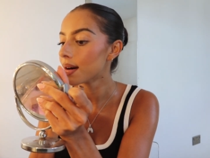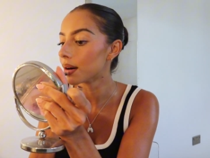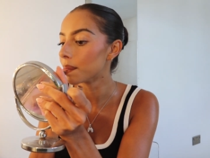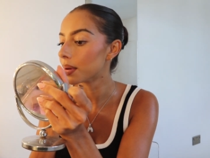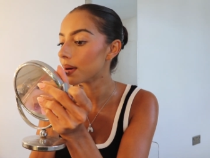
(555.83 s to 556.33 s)

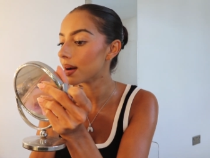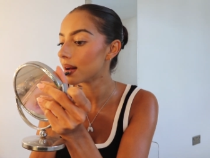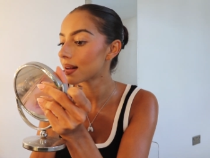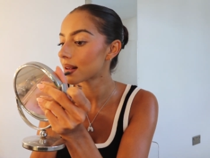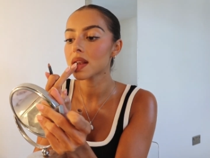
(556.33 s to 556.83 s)

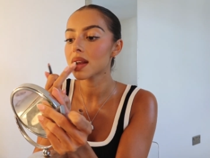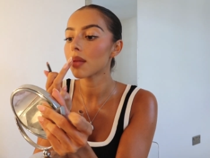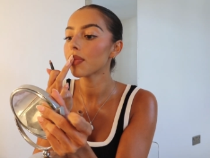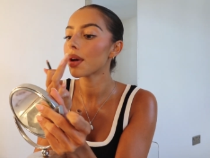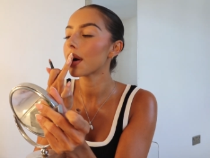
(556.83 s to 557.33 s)
upwards. Dab
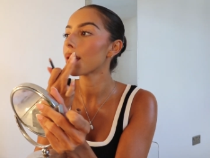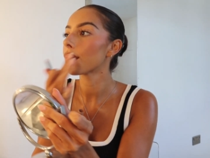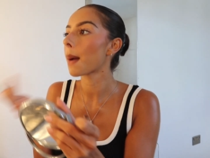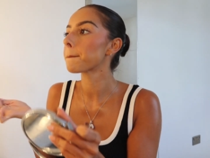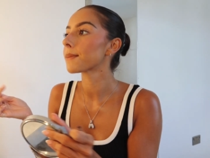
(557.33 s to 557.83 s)
that.
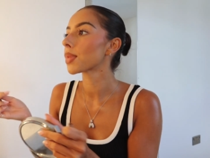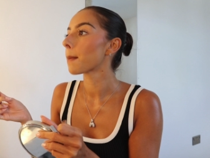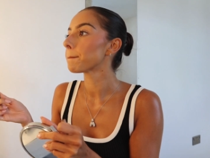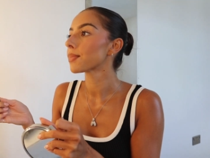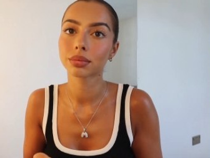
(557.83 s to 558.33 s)

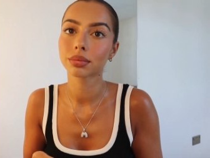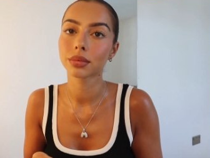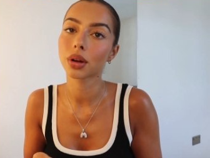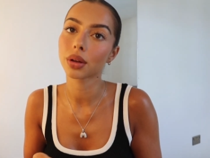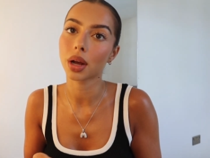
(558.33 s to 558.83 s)

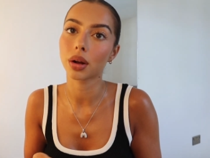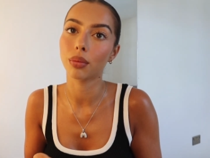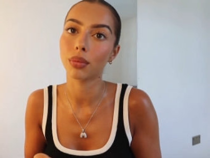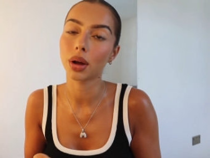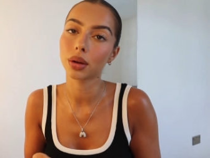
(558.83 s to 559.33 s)
Look at that
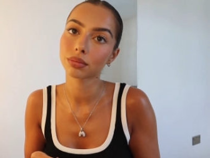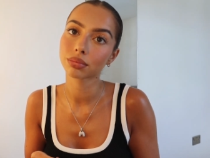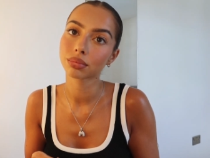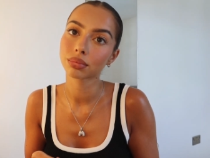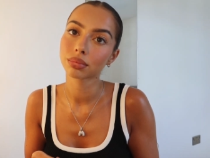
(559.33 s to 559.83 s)
combo.
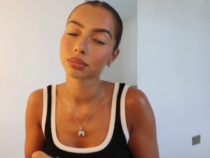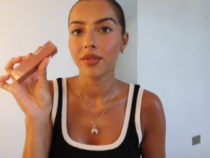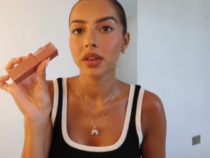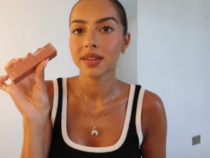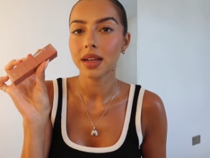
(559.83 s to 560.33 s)
For
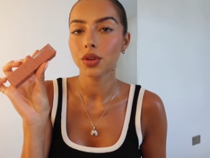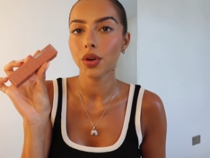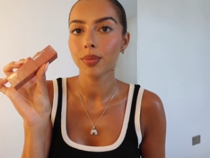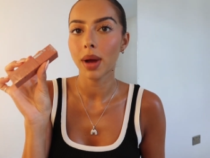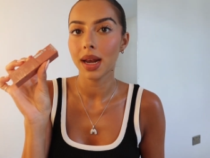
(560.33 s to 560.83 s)
the centre
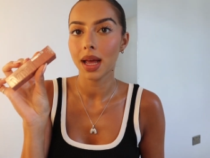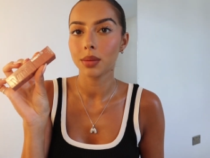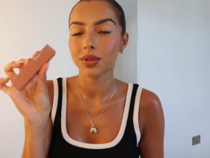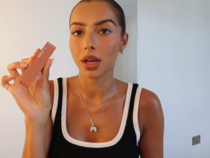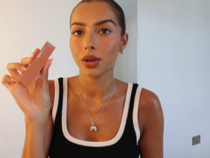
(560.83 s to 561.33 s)
of my
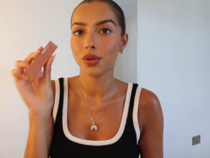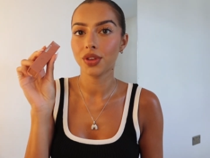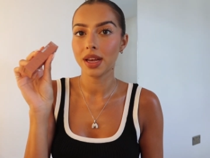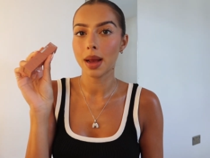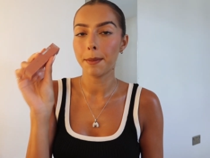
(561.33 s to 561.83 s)
lips, I use
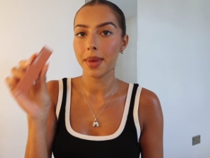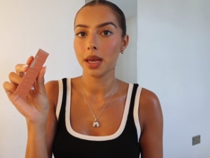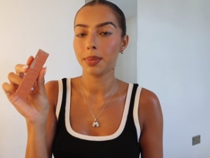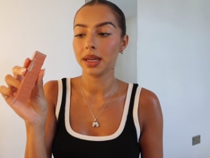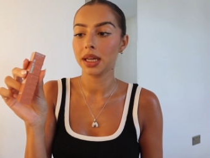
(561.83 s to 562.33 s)
the
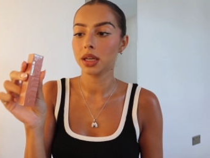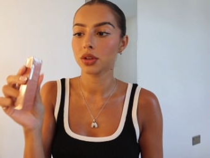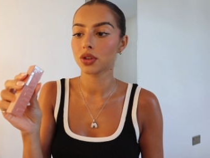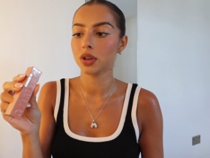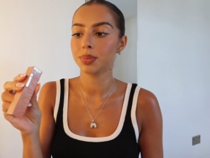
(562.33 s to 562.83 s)
Maybelline
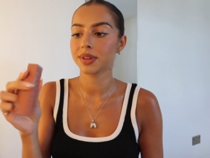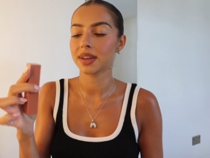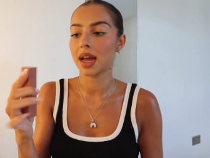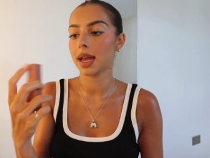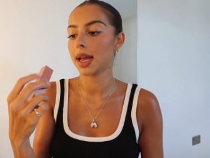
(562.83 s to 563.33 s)

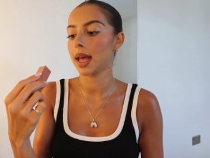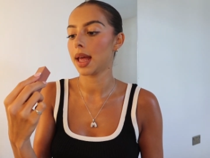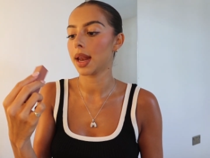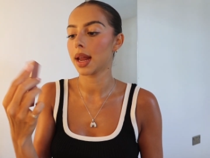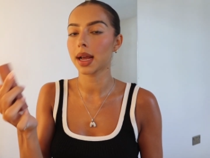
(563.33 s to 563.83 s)
Superstay
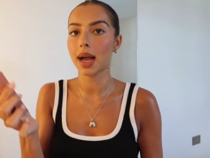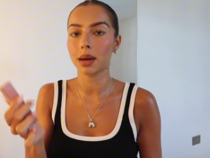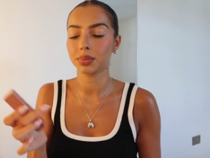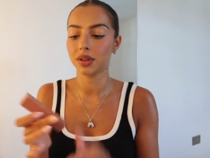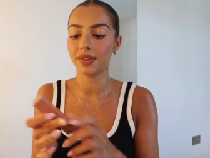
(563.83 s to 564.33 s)
in
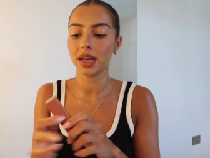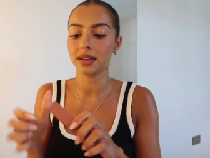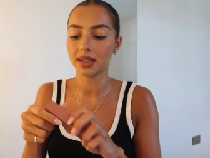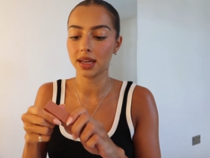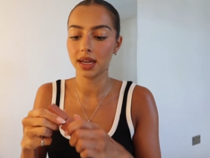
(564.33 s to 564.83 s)

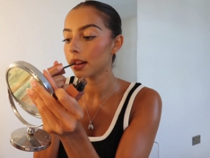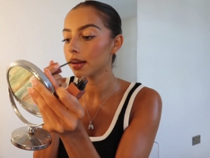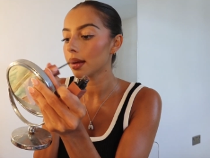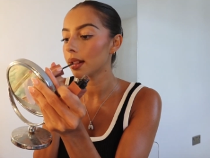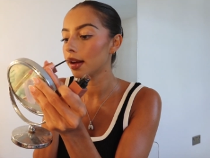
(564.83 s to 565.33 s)
Captivating. And
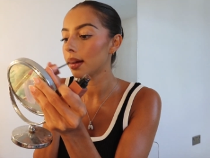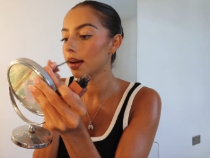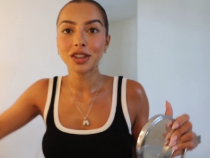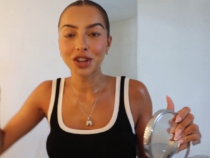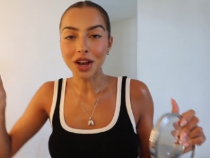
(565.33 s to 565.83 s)
here,
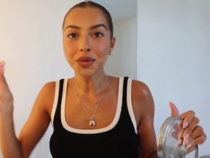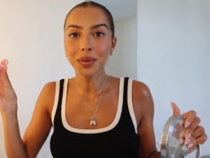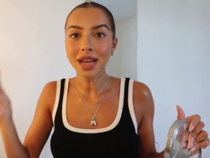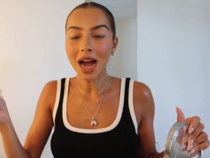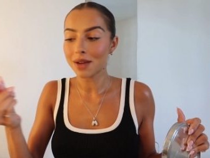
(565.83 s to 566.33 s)
I
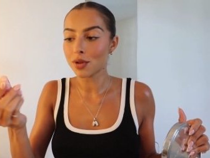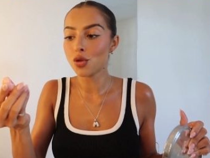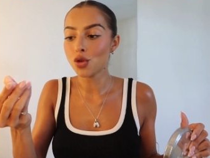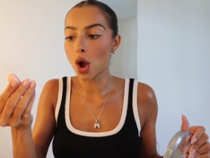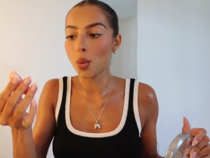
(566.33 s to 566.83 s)
genuinely have
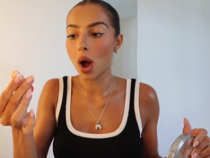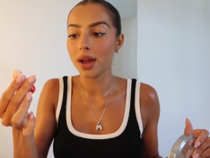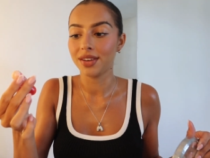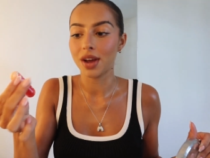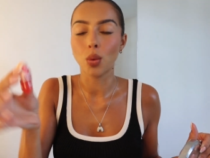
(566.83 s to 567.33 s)
no
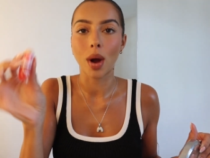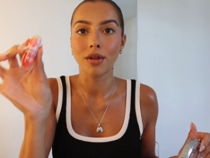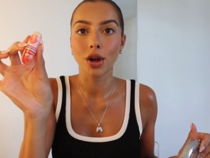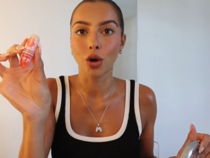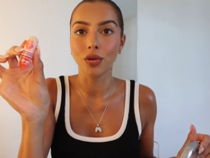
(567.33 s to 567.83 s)
idea where
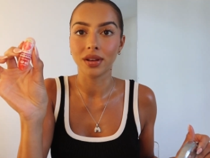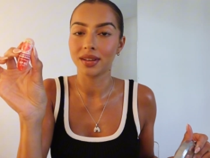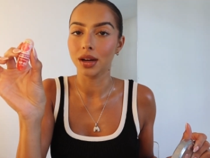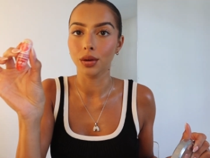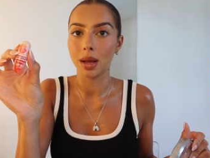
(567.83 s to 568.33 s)
I got this
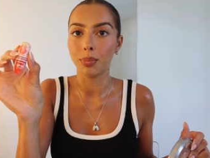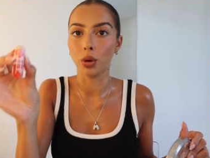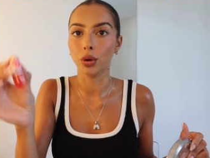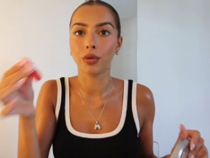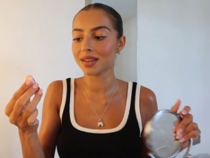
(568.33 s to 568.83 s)
little lip
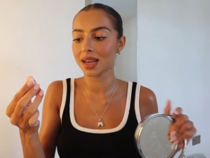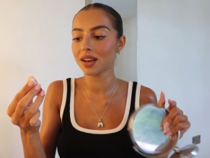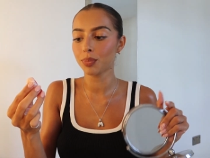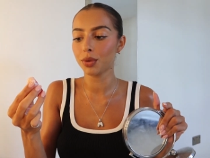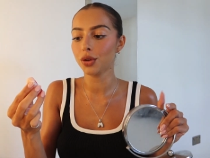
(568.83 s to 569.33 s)
oil. The
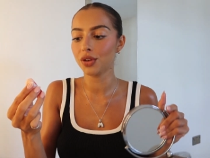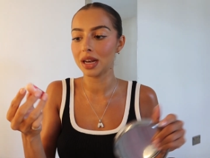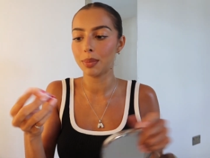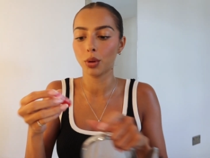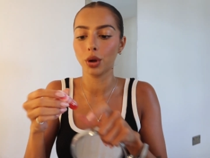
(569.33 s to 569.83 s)
Kiss Beauty
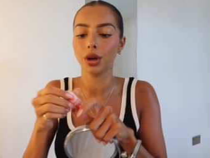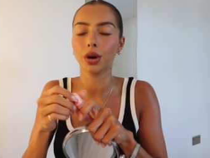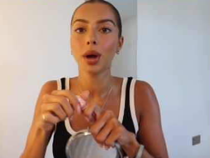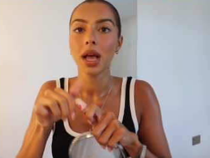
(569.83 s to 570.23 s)
lip oil,